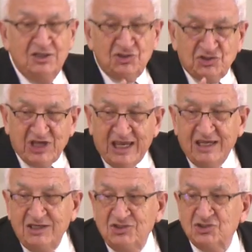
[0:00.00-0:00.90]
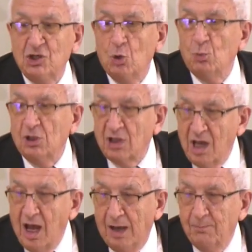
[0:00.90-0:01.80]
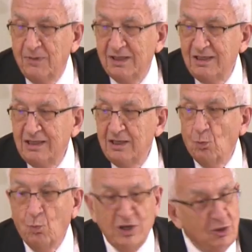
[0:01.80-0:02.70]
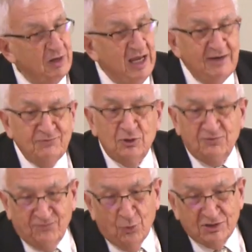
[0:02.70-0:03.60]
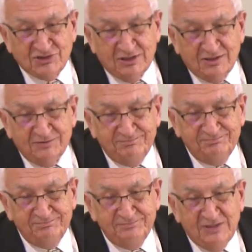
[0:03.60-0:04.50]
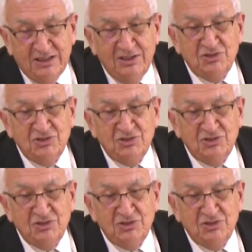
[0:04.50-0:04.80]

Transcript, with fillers: We need to focus on the Word of God and the message that God gives.